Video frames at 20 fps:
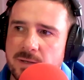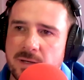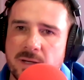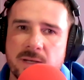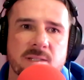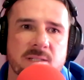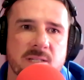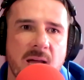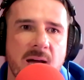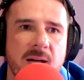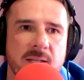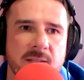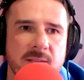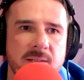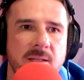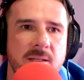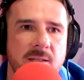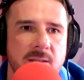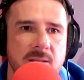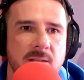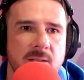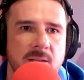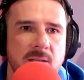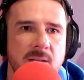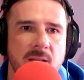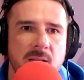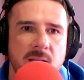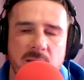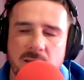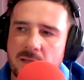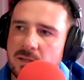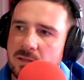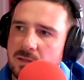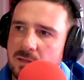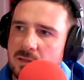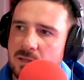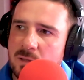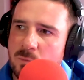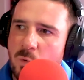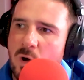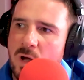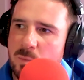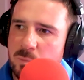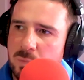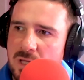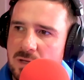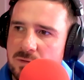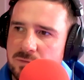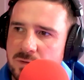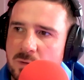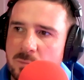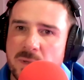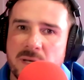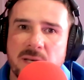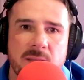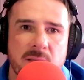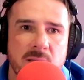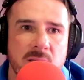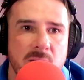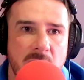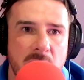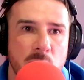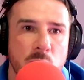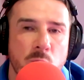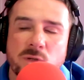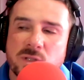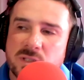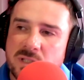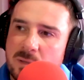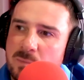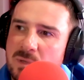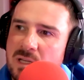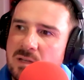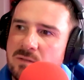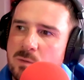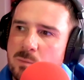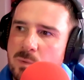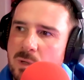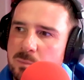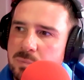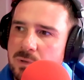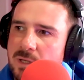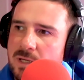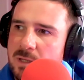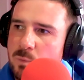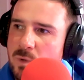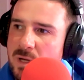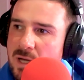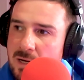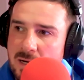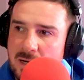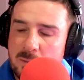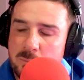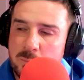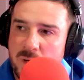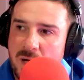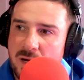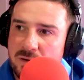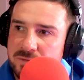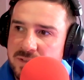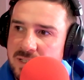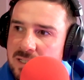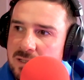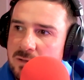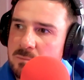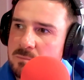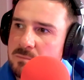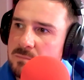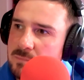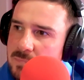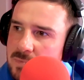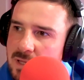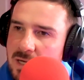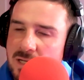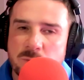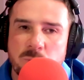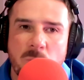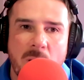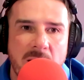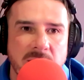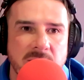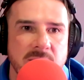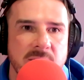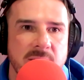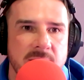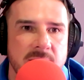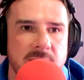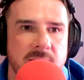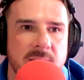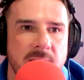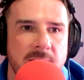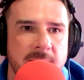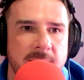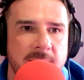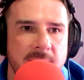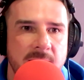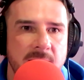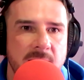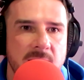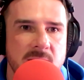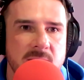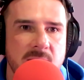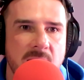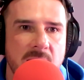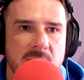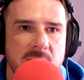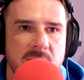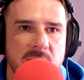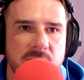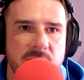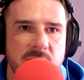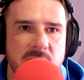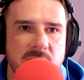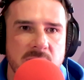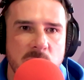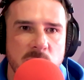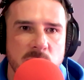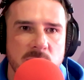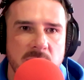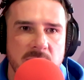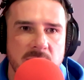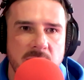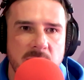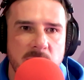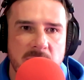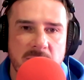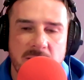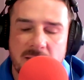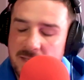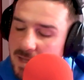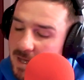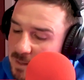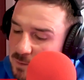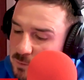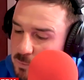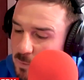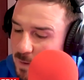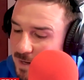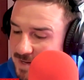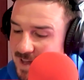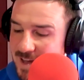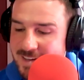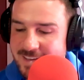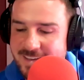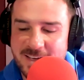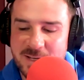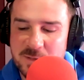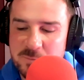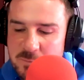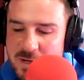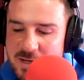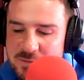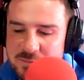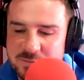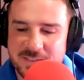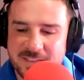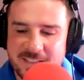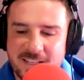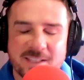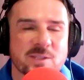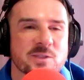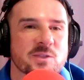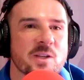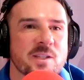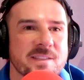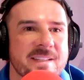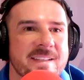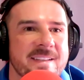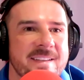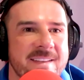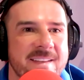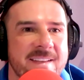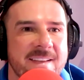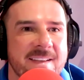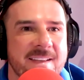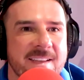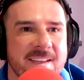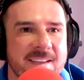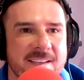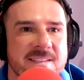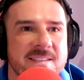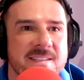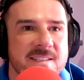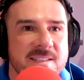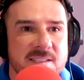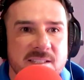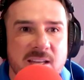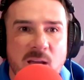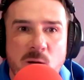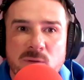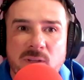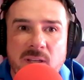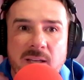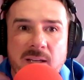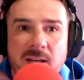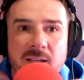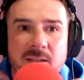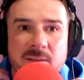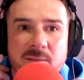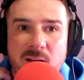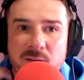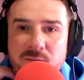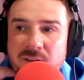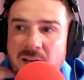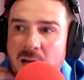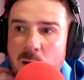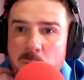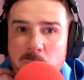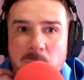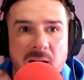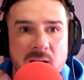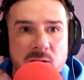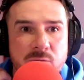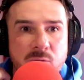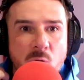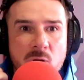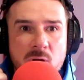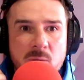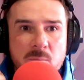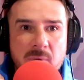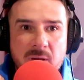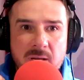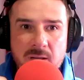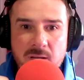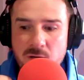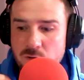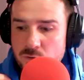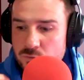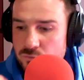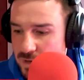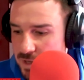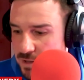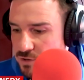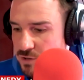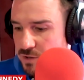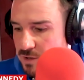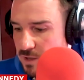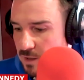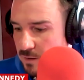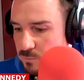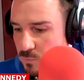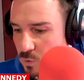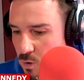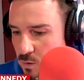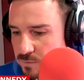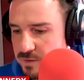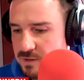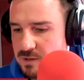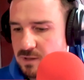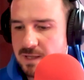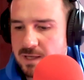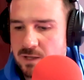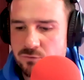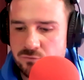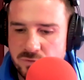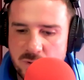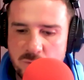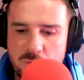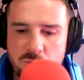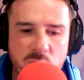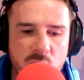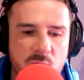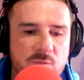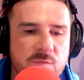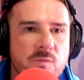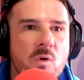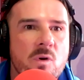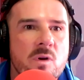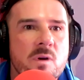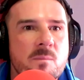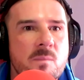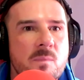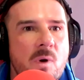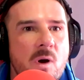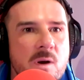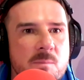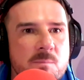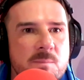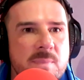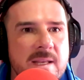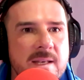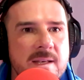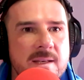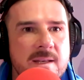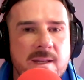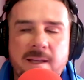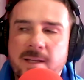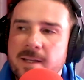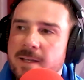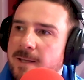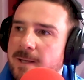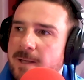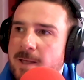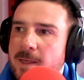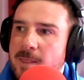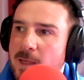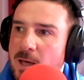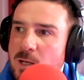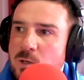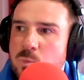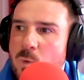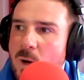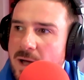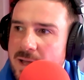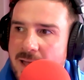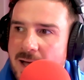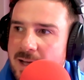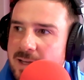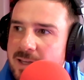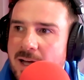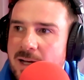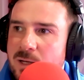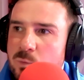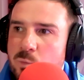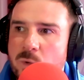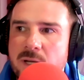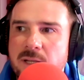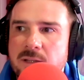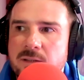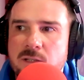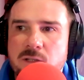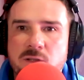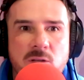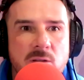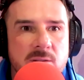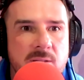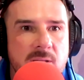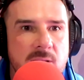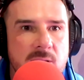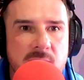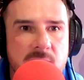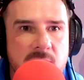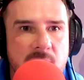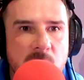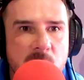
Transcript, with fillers: on Saturday mm. that they want to play for them, and it looks to me they were playing with a, with a freedom. That's what I have seen on, on Saturday for the Celtic team, and that's why I can't wait mm. for hmm. next Sunday because Celtic are, have had a bit of form. Rangers are obviously in real good form, unbeaten. That's why I can't wait to Sunday at three